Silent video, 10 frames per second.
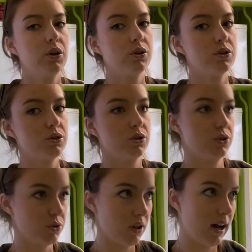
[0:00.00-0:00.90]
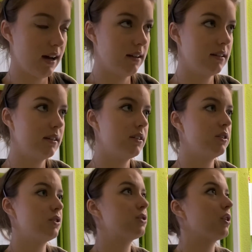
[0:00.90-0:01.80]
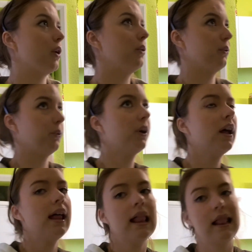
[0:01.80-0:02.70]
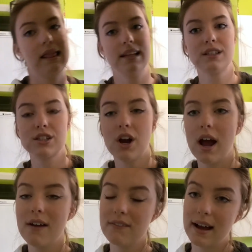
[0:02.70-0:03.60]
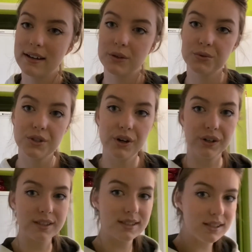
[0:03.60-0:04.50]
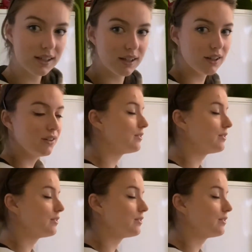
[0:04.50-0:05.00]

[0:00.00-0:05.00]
to do that. So let's try and find an alternative.